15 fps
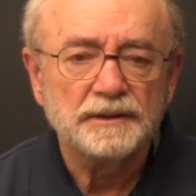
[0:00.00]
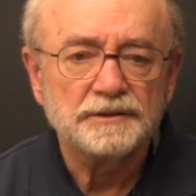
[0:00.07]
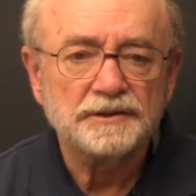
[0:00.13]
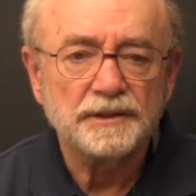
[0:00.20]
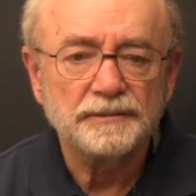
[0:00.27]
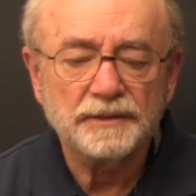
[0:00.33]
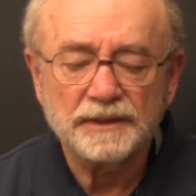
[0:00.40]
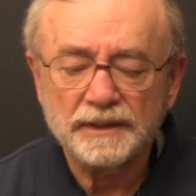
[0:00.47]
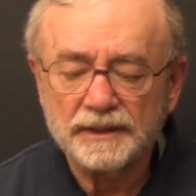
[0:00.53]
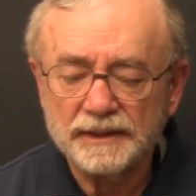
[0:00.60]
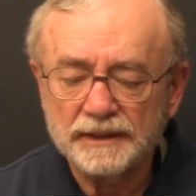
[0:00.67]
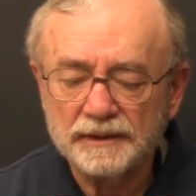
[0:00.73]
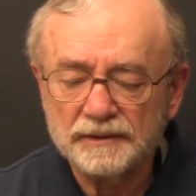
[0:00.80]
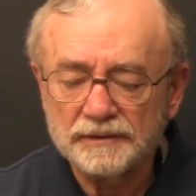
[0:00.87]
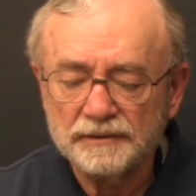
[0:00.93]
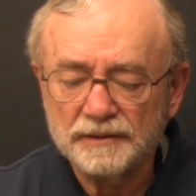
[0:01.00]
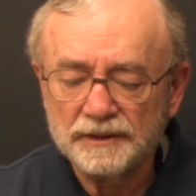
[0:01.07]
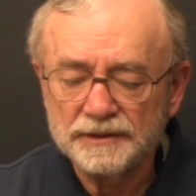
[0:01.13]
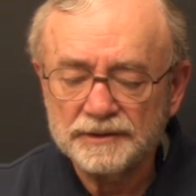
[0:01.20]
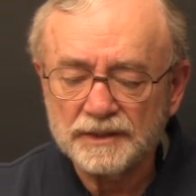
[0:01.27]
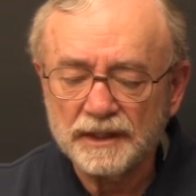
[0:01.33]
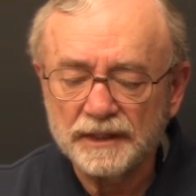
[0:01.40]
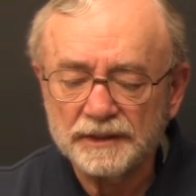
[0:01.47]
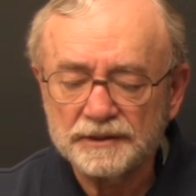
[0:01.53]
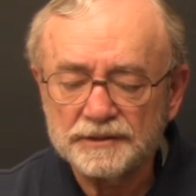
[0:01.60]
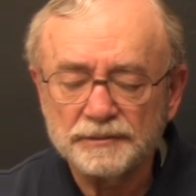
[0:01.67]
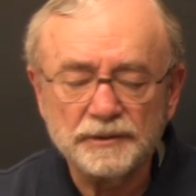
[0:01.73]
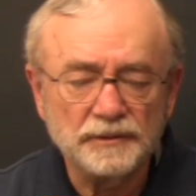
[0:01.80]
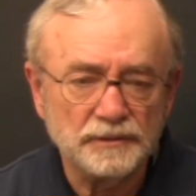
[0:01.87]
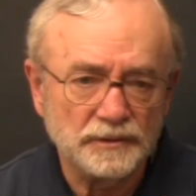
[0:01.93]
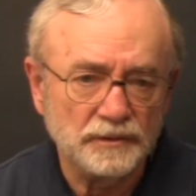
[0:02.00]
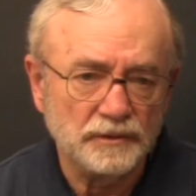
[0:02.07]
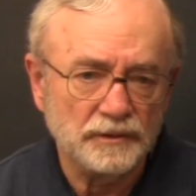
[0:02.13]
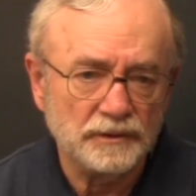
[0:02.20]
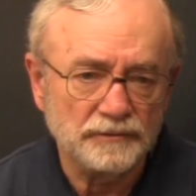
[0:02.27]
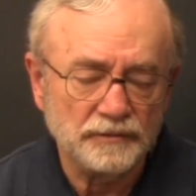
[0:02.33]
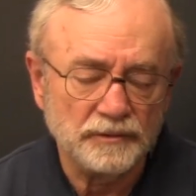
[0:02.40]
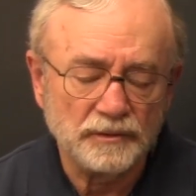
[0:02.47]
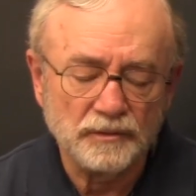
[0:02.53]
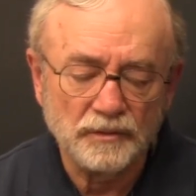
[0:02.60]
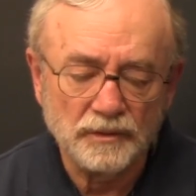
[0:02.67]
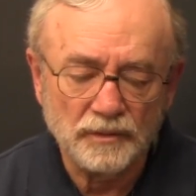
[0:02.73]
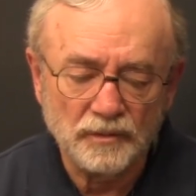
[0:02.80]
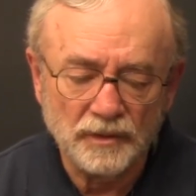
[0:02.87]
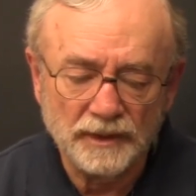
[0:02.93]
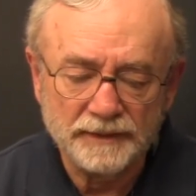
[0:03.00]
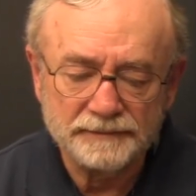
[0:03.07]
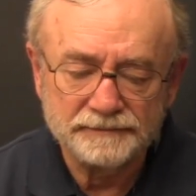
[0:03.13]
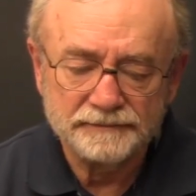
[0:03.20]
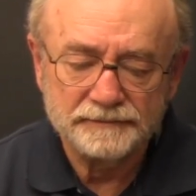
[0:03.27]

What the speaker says: something akin to the Zionist Mule Corps of World War I.